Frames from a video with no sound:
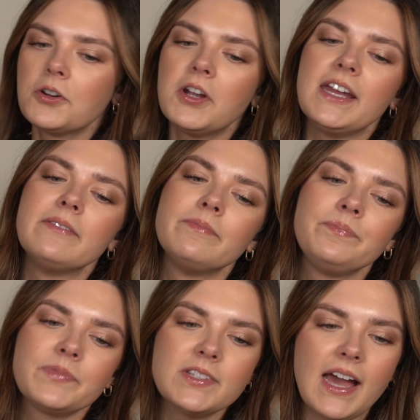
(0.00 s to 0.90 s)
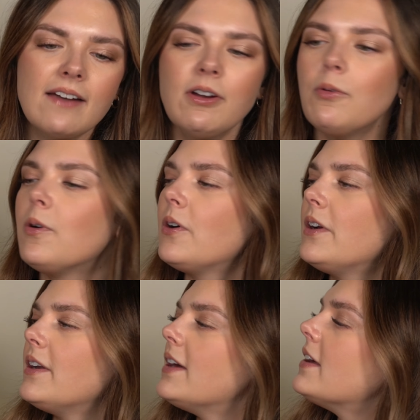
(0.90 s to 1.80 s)
green. So I haven't
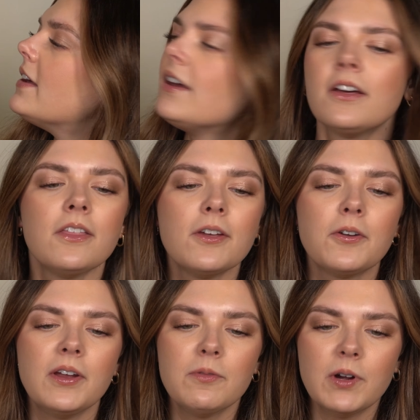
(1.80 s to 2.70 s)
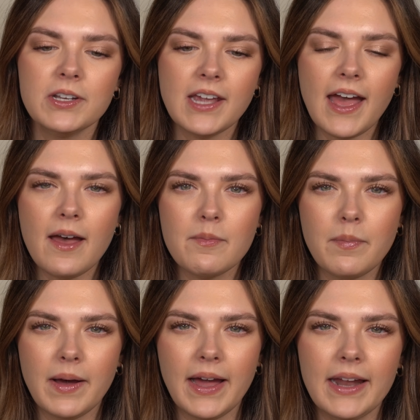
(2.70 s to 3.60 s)
worn the green one yet,
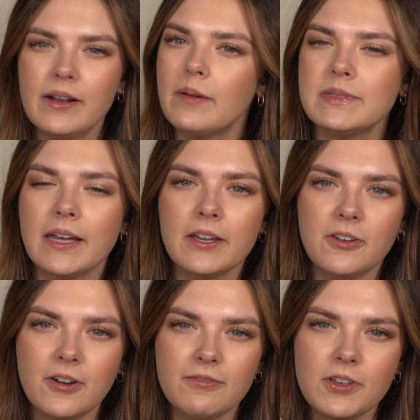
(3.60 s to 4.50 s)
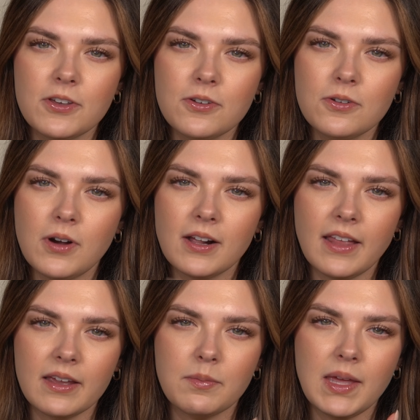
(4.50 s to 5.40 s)
but I'm telling you, if you are
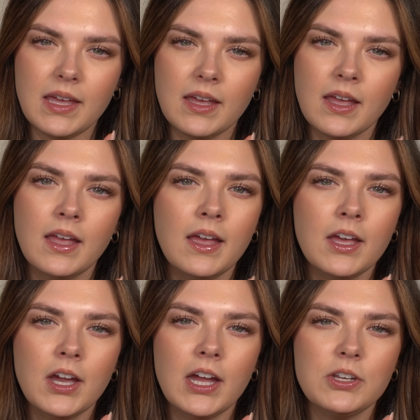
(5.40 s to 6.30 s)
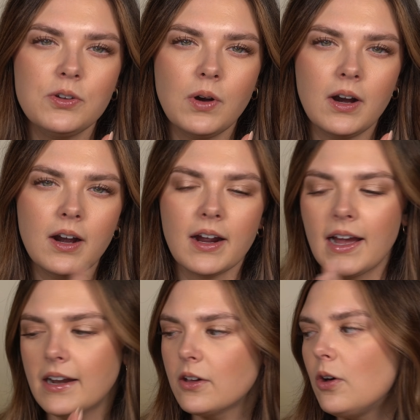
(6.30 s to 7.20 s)
like me and you are
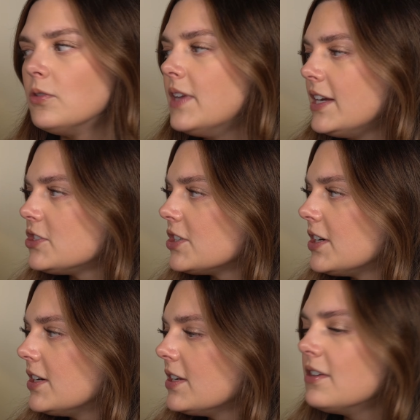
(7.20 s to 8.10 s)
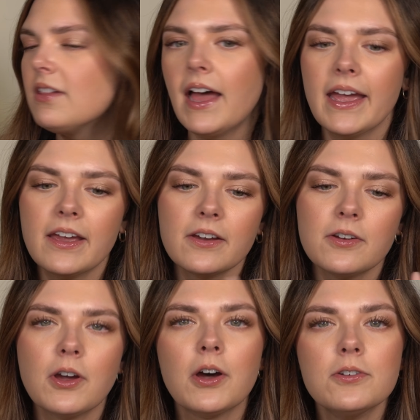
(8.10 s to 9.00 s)
kind of cold natured, you like
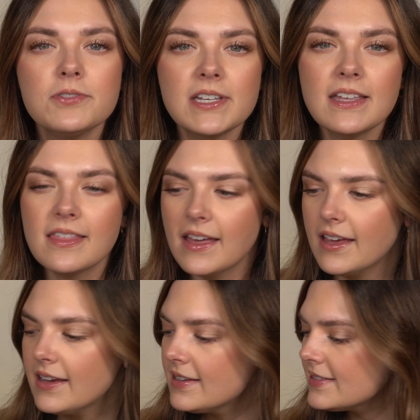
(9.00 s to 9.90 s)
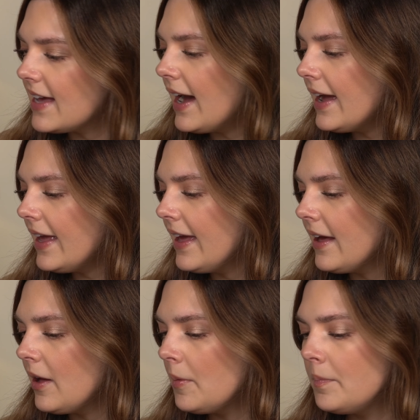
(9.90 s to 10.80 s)
cozy things, I
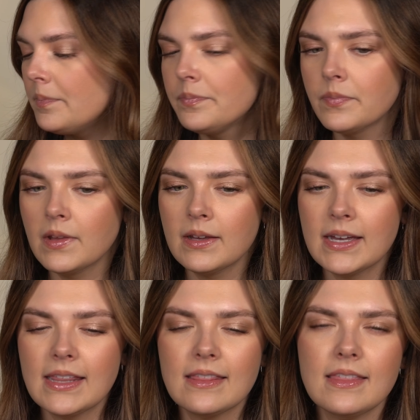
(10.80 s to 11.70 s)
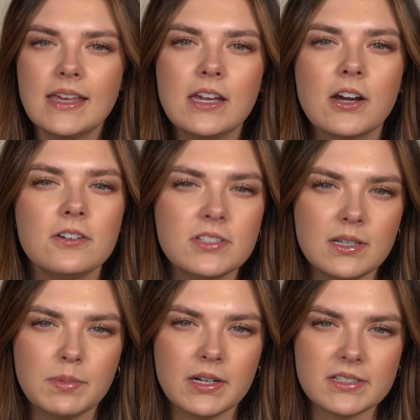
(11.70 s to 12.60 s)
am the
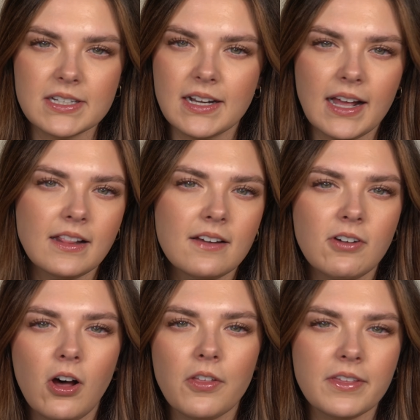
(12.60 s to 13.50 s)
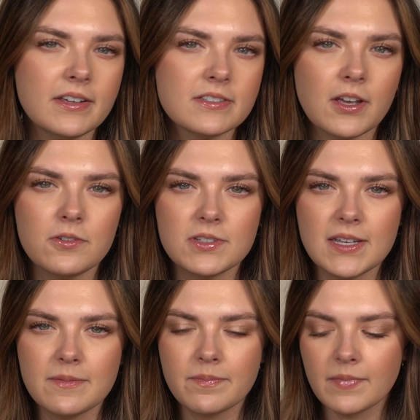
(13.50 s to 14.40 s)
cozy person. I love all things
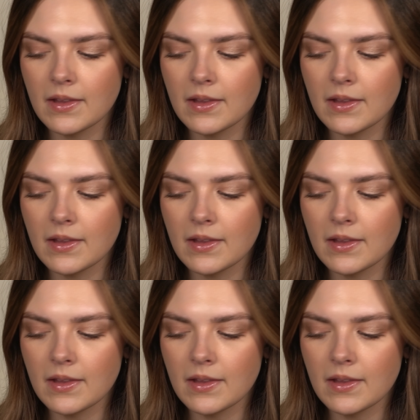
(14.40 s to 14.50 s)
cozy.